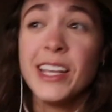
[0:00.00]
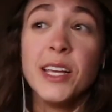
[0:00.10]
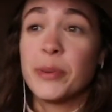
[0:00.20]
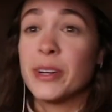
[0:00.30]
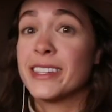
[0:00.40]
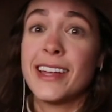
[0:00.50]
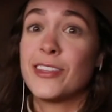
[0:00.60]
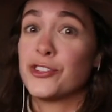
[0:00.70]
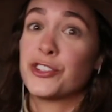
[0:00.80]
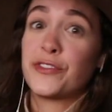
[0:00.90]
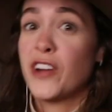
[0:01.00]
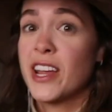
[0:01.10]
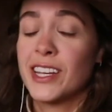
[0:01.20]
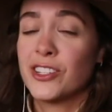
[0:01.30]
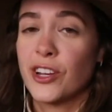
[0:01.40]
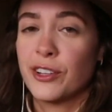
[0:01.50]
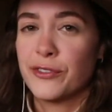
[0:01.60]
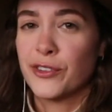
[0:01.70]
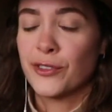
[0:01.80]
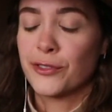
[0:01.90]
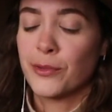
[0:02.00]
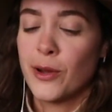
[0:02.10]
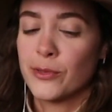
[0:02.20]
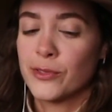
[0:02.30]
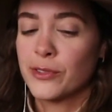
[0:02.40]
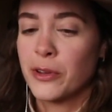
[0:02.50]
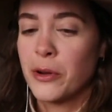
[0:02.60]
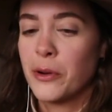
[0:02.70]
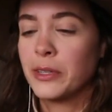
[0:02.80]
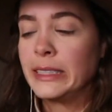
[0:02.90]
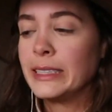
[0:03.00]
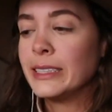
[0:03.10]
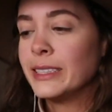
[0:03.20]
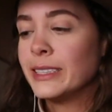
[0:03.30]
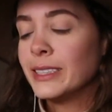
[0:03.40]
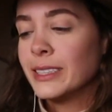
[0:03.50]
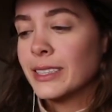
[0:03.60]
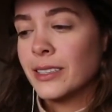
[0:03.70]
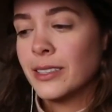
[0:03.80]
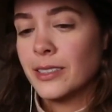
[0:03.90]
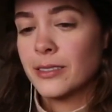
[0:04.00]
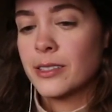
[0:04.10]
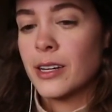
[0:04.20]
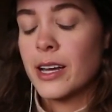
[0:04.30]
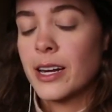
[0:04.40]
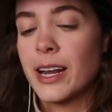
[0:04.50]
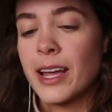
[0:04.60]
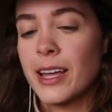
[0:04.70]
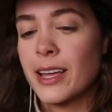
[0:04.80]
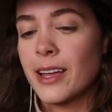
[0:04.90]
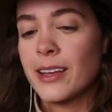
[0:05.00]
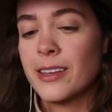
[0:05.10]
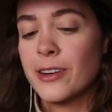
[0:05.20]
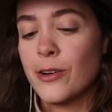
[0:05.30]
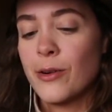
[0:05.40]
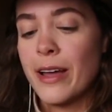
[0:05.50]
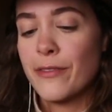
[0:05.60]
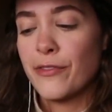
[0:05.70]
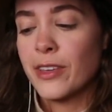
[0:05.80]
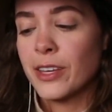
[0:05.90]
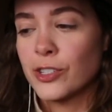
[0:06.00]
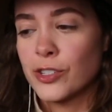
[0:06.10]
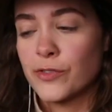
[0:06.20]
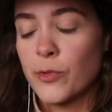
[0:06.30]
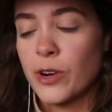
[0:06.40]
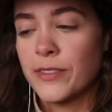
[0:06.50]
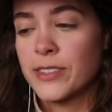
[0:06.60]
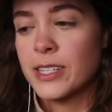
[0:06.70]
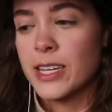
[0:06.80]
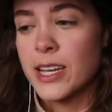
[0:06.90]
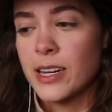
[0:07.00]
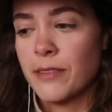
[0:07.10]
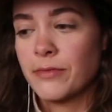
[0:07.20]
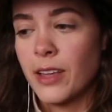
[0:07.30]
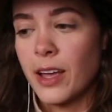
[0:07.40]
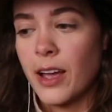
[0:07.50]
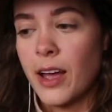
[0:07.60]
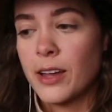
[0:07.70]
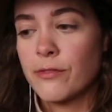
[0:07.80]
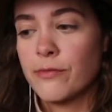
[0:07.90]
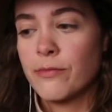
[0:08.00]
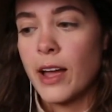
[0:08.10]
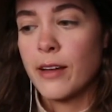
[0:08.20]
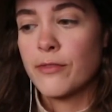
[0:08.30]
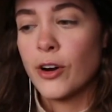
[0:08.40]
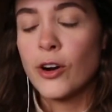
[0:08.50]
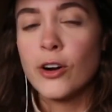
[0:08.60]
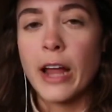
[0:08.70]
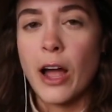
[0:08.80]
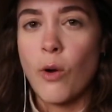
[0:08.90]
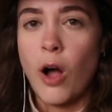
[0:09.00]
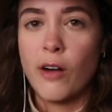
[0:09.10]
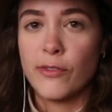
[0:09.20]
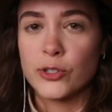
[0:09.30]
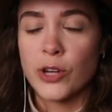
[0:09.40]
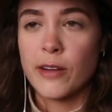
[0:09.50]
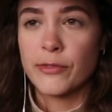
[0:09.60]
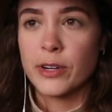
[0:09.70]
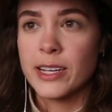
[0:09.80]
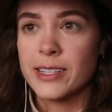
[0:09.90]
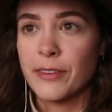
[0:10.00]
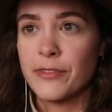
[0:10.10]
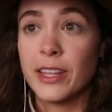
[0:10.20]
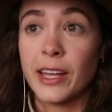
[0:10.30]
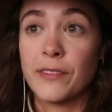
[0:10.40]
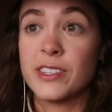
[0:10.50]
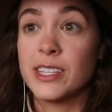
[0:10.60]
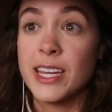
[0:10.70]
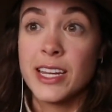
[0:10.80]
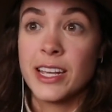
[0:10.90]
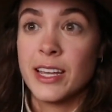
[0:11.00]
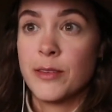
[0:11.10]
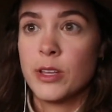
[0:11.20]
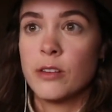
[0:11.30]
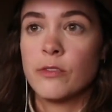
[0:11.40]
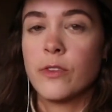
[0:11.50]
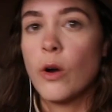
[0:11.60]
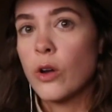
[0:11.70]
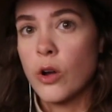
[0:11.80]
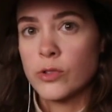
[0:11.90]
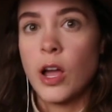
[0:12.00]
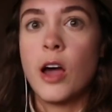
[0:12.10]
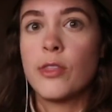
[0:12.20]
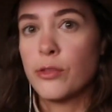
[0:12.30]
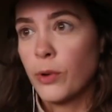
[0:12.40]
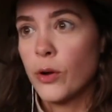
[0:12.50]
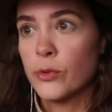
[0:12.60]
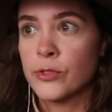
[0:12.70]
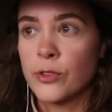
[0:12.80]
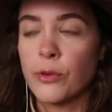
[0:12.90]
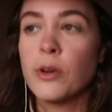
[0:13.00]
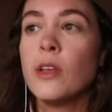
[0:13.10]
But instead, they're just fighting each other for the throne. So, oh God. And I have a feeling just from what I've seen, I've heard how awful Joffrey is. I feel like I've seen him in photos on the throne. So